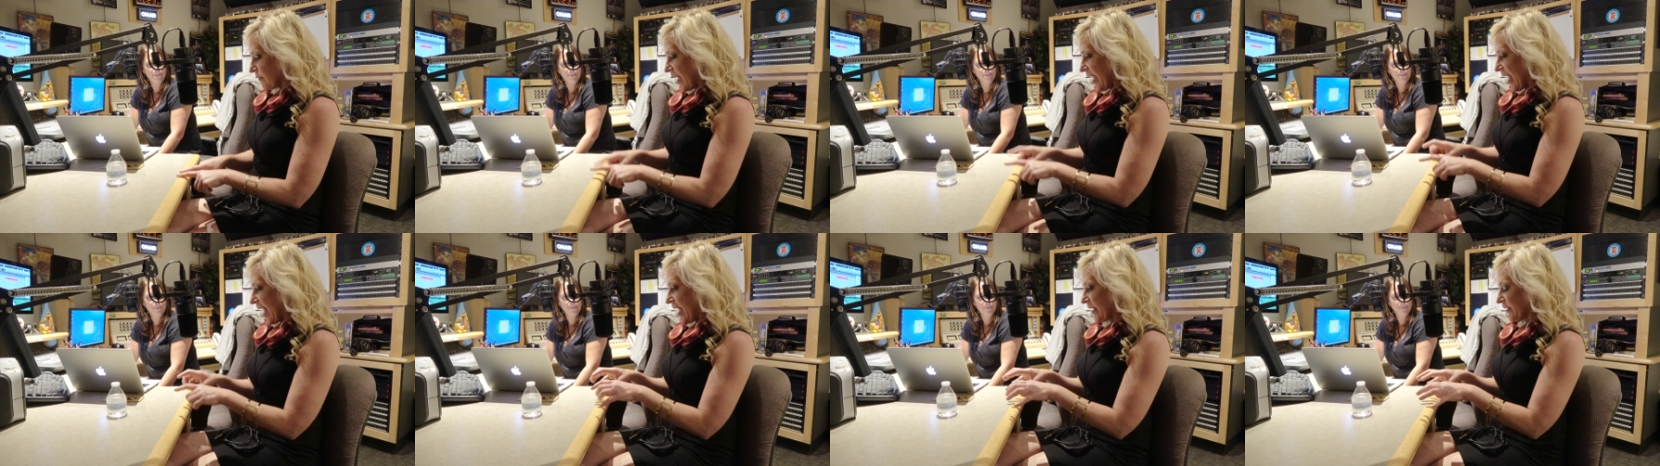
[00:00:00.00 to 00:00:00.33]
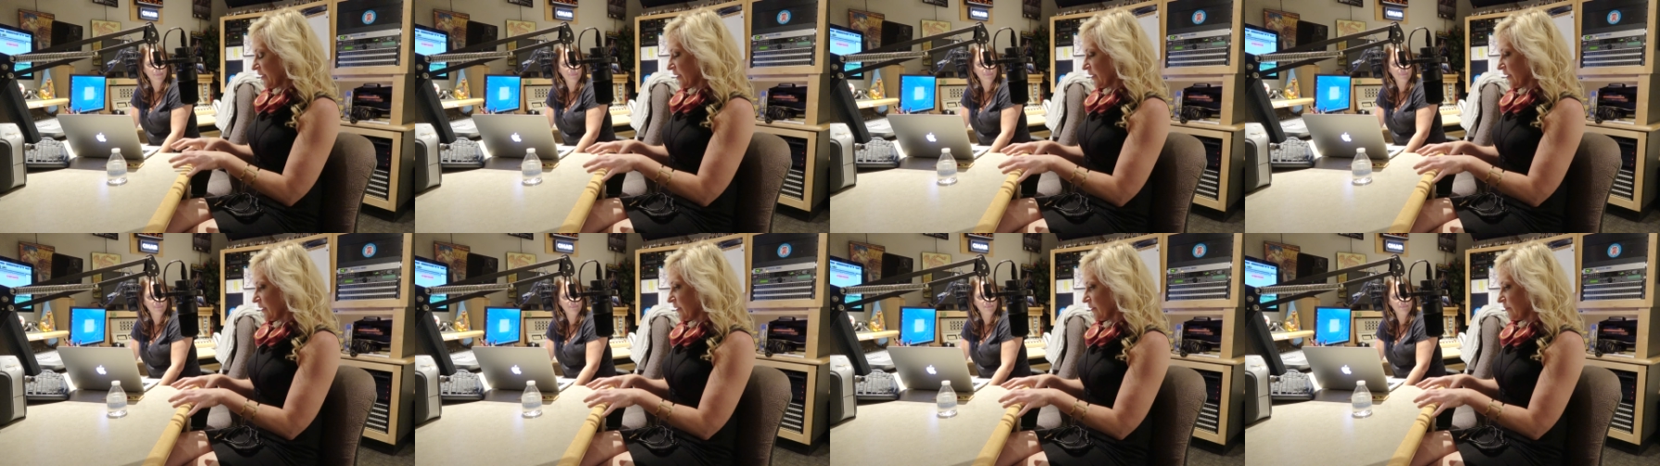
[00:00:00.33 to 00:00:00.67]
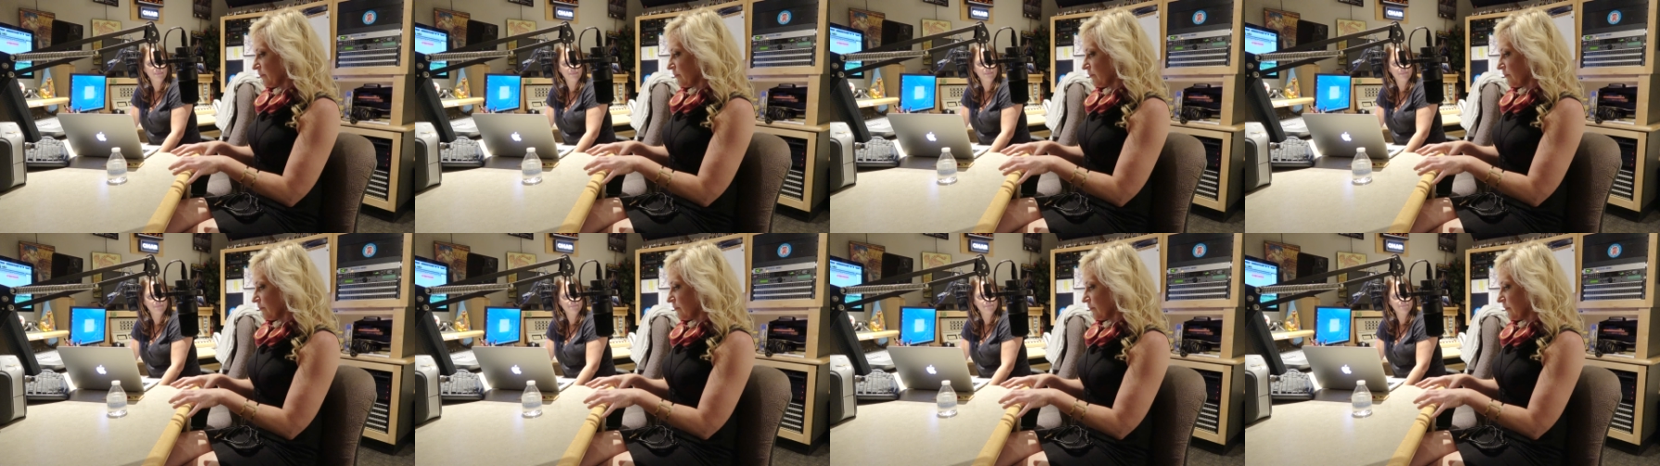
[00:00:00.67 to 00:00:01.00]
I had a
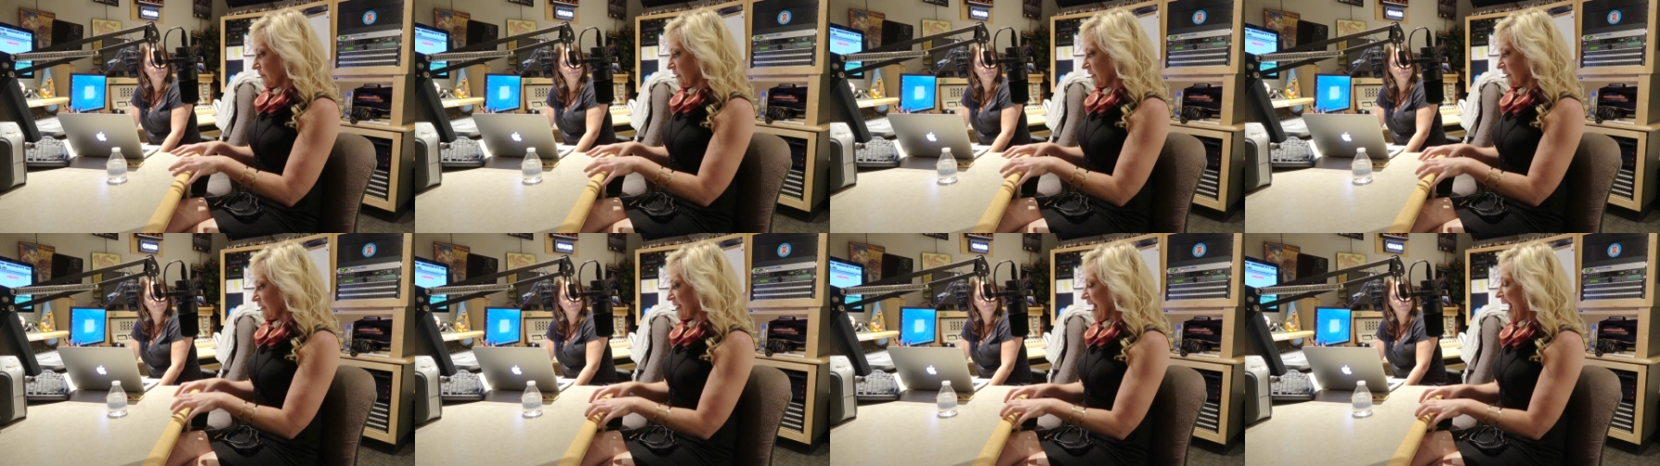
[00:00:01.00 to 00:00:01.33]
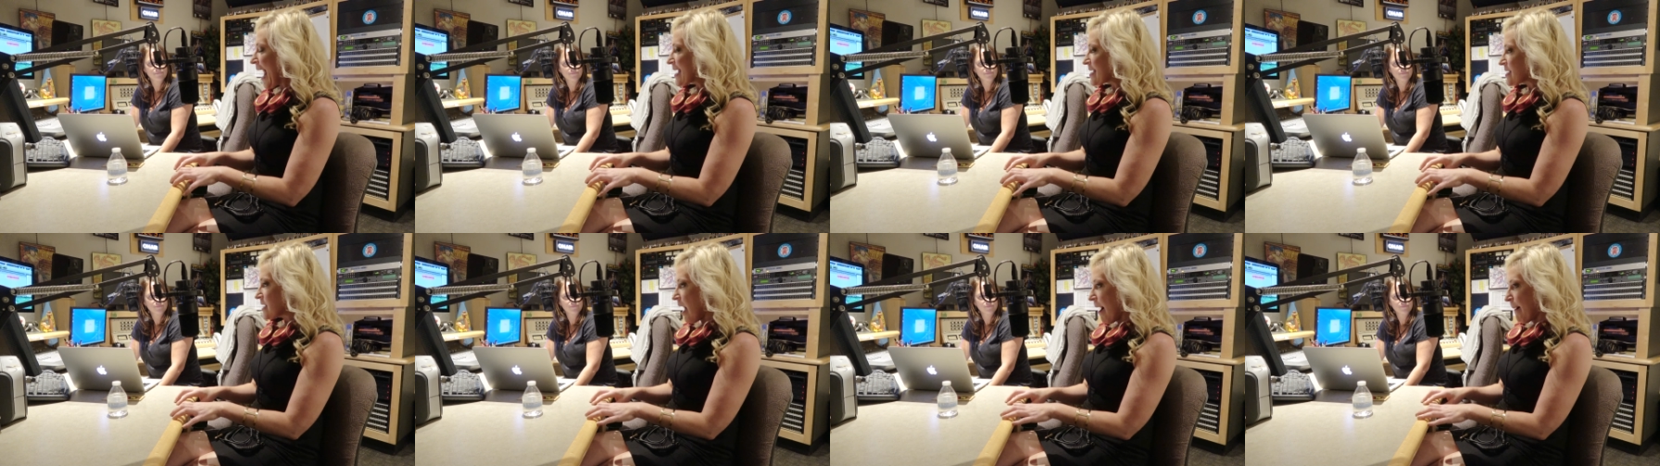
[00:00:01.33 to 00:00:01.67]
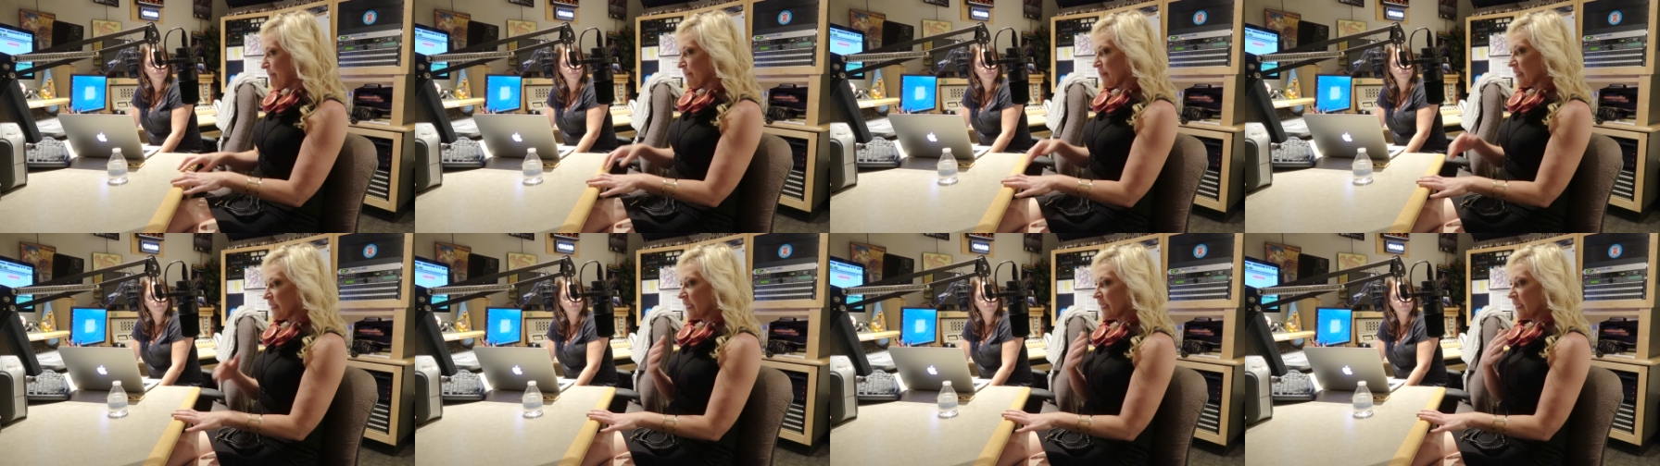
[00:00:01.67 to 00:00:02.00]
design
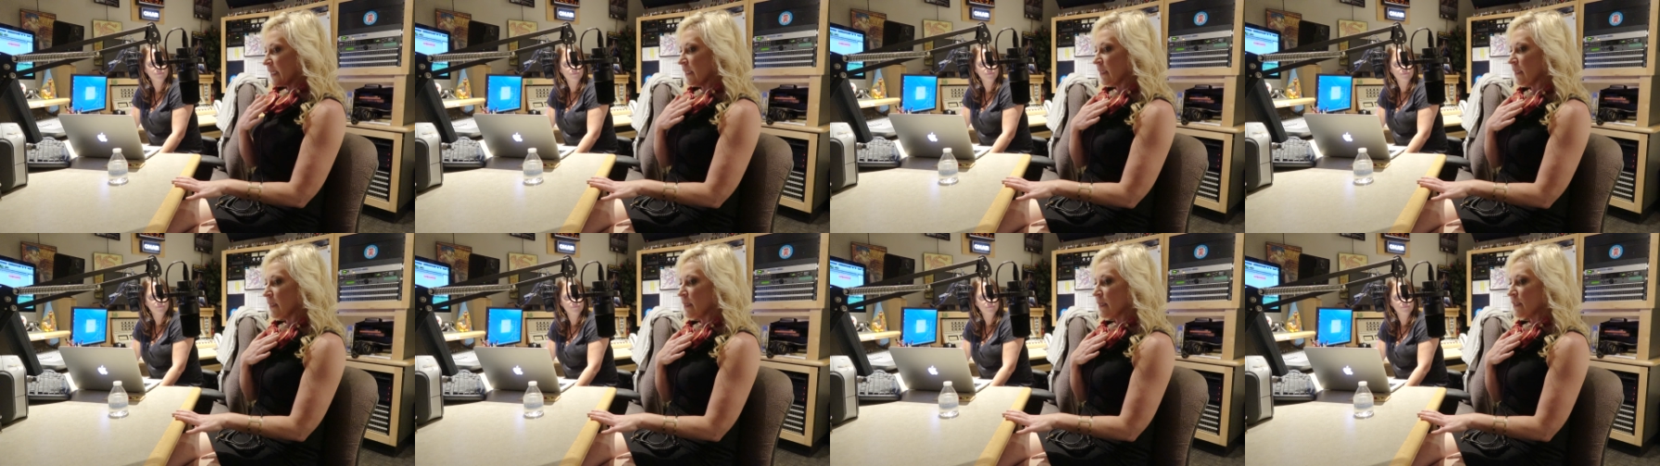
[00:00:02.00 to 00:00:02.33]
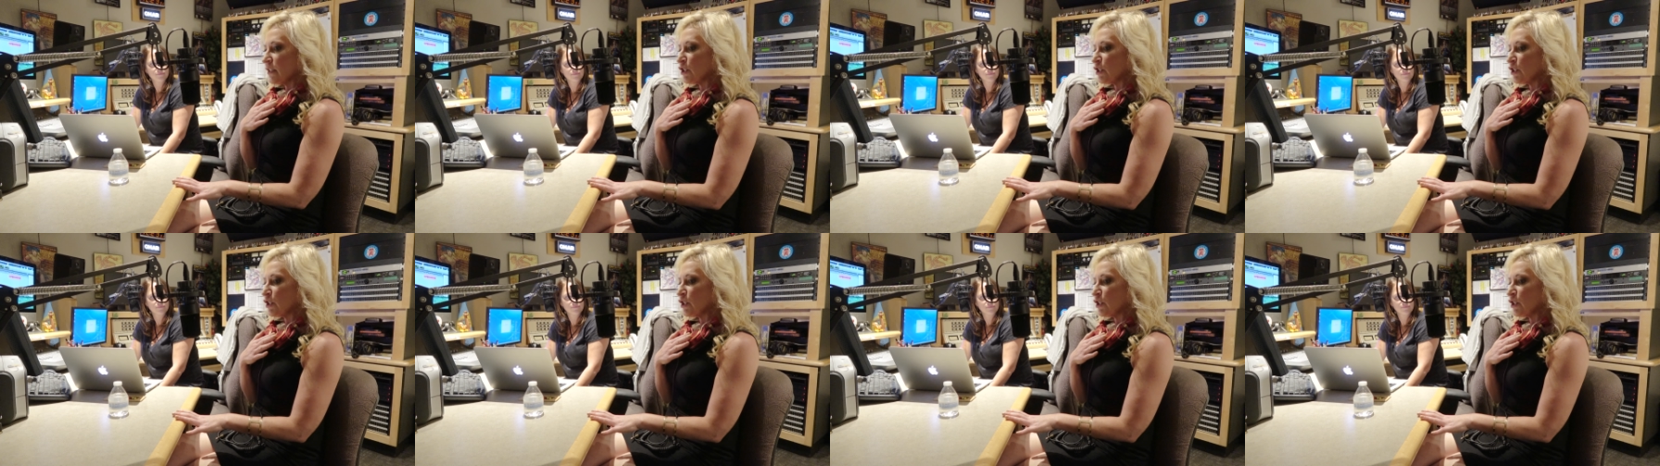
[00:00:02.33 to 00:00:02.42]
company,